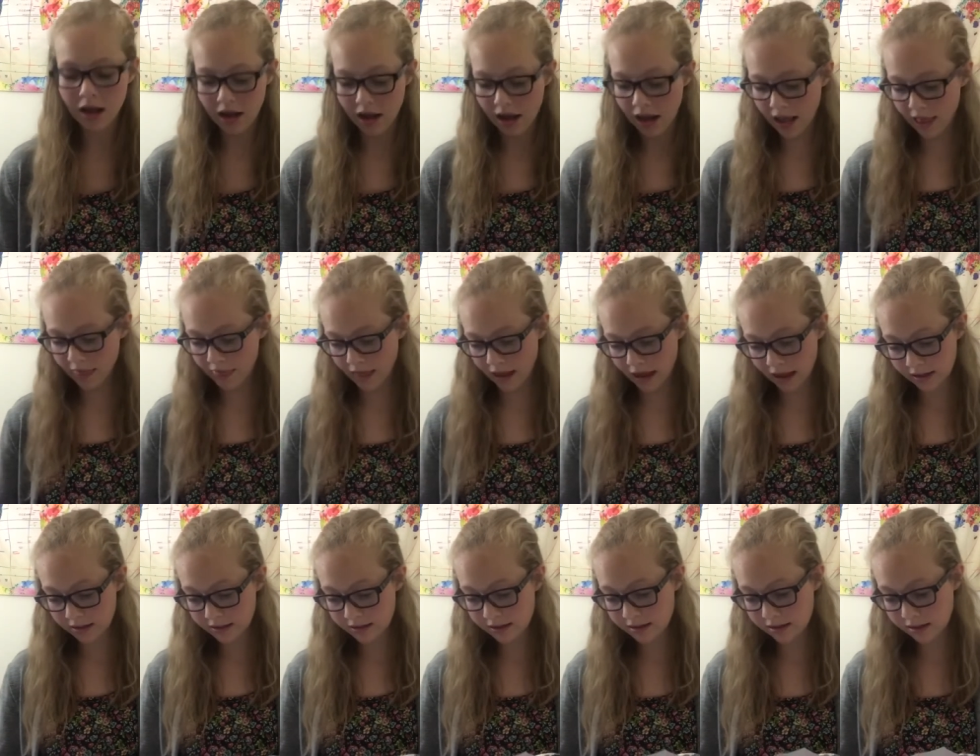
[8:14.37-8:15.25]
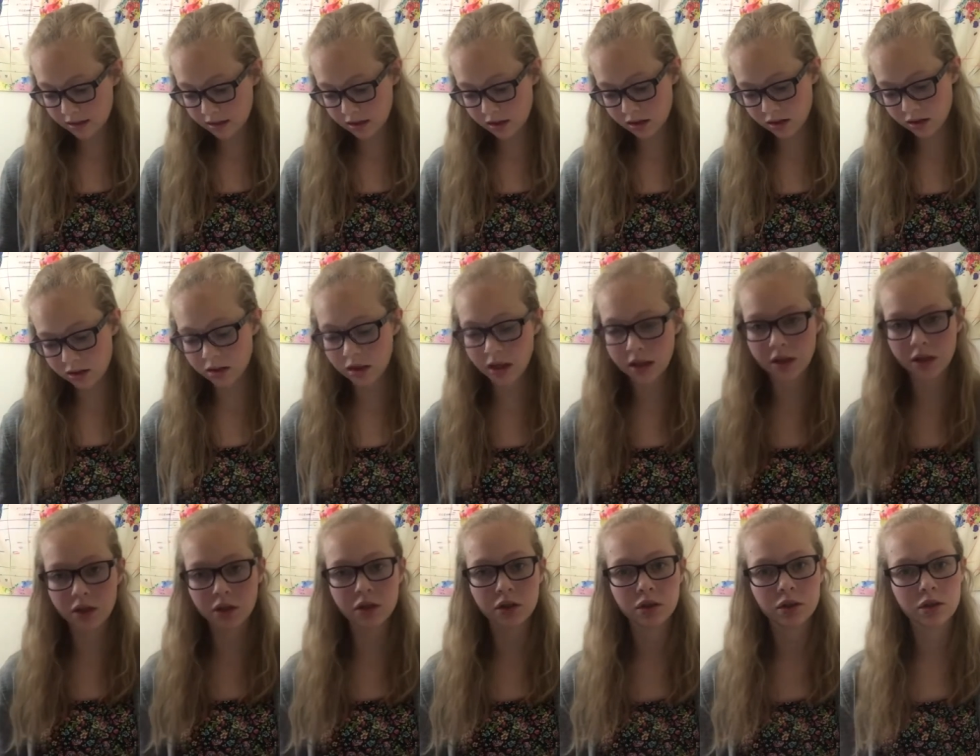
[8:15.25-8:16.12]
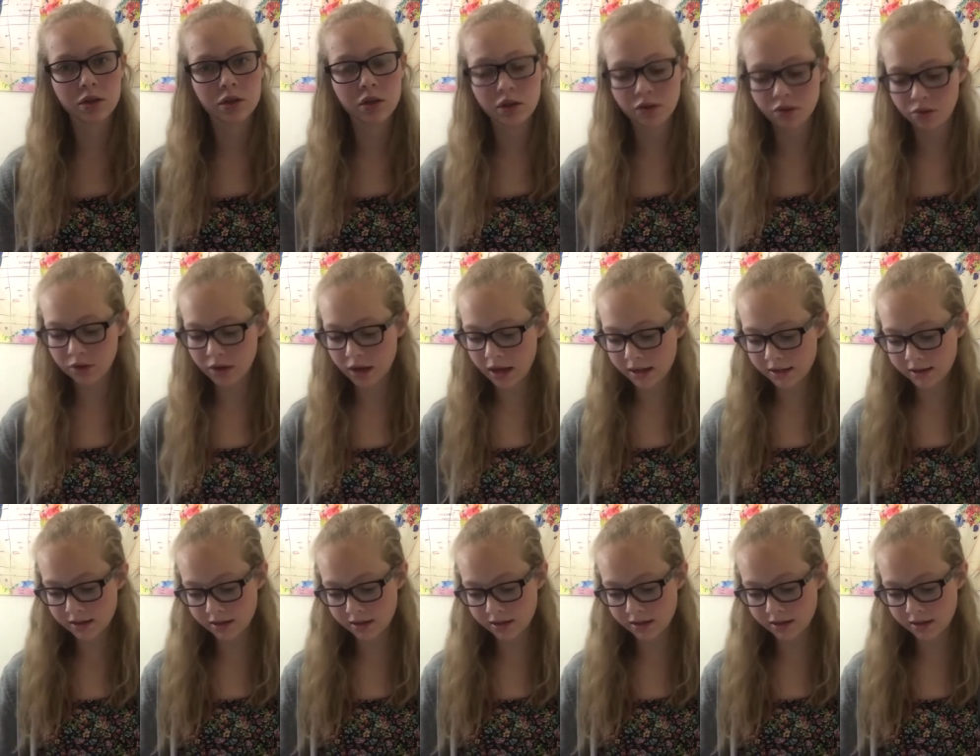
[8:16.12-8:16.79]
and that's 2 days.